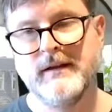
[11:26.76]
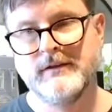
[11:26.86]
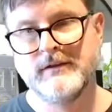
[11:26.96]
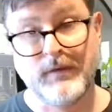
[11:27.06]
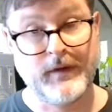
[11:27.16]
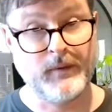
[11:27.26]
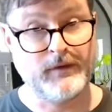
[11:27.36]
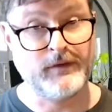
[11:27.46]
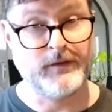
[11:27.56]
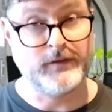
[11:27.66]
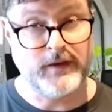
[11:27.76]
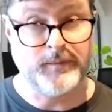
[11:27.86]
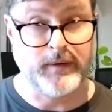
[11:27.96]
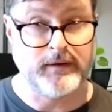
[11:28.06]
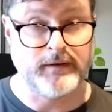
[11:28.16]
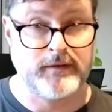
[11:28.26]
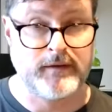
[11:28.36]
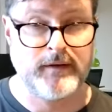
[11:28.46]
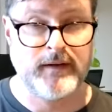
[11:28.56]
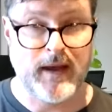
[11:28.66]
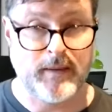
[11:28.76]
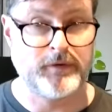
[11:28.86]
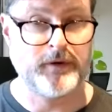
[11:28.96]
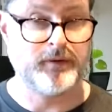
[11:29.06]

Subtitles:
something which is the cheapest, absolute